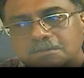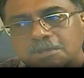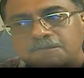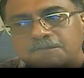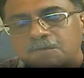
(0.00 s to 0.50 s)

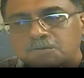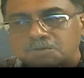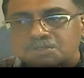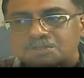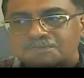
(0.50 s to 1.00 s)

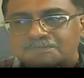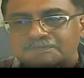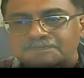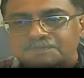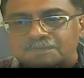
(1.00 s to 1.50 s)
infuse
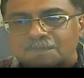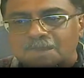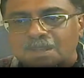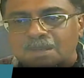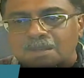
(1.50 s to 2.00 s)

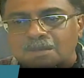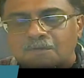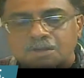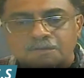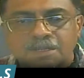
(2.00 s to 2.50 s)

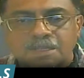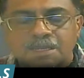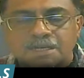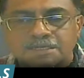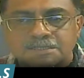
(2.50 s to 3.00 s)
whatever he
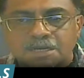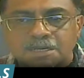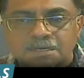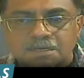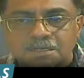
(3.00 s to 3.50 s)
had
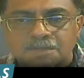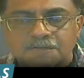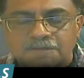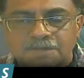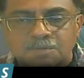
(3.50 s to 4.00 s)
studied in the
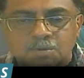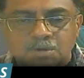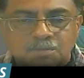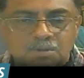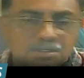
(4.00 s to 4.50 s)
5-year
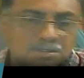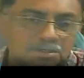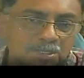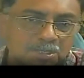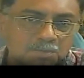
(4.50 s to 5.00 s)
program or the
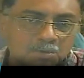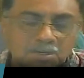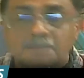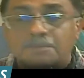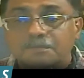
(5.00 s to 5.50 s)
3-year program